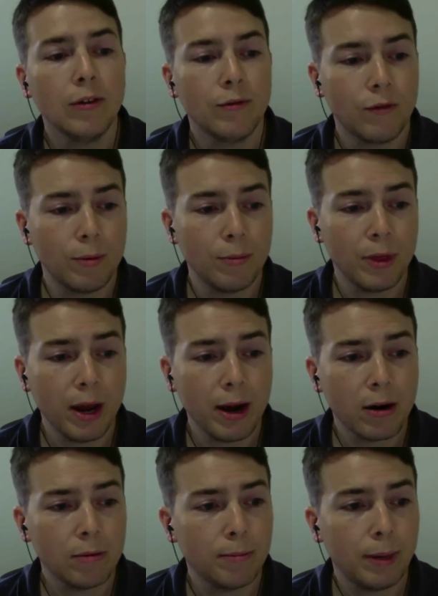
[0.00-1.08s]
From
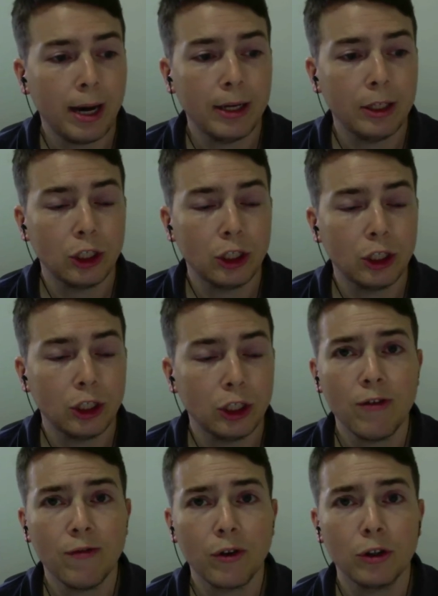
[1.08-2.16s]
there, by July
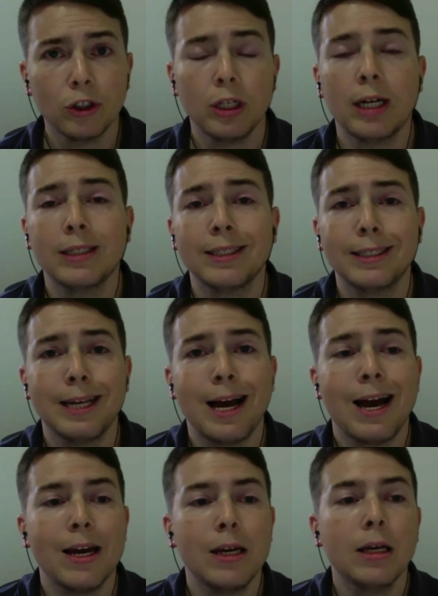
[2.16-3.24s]
21st, I'll
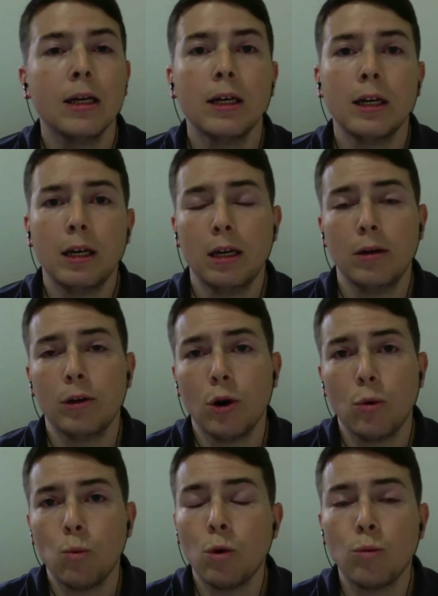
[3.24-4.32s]
decide,
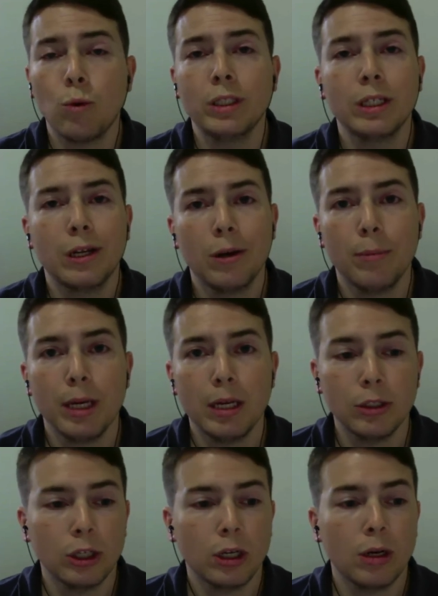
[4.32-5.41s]
what's it going to be?
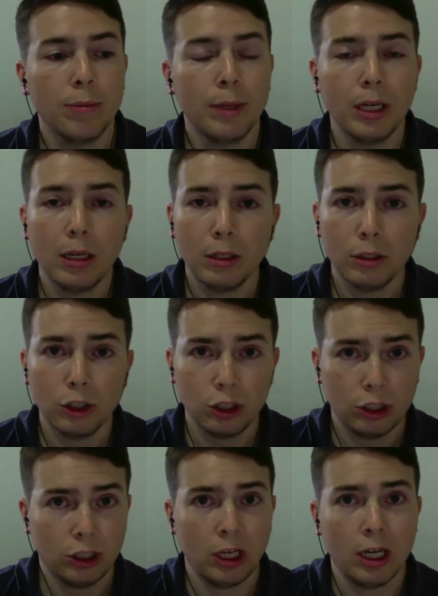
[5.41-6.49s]
Is it going to be
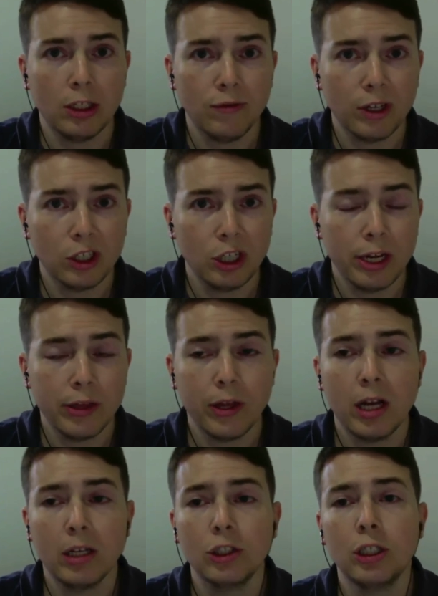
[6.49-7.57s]
just a science fiction
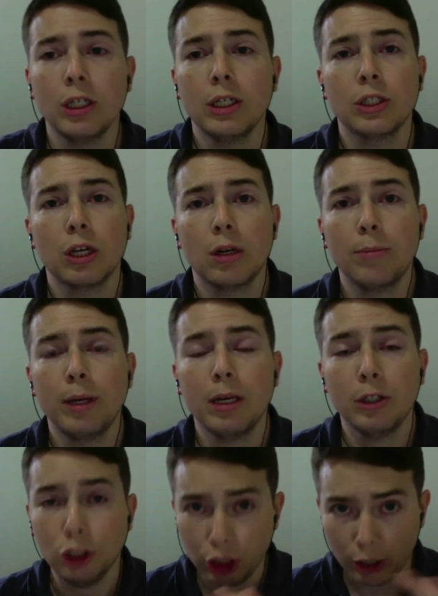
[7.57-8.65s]
anthology? Is it going to be a
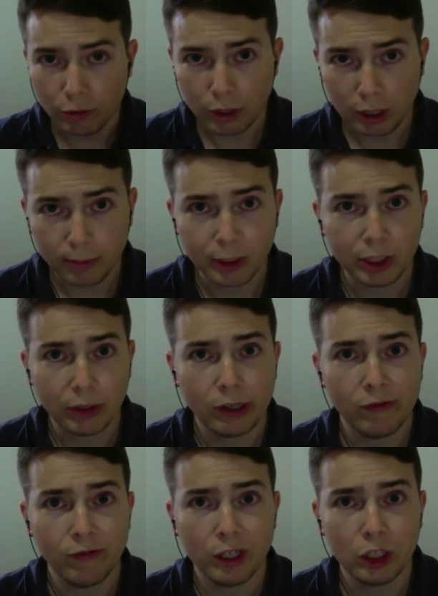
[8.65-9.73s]
general
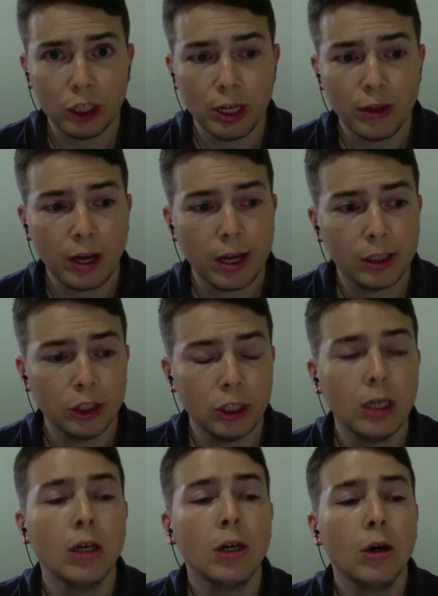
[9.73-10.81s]
libertarian fiction anthology?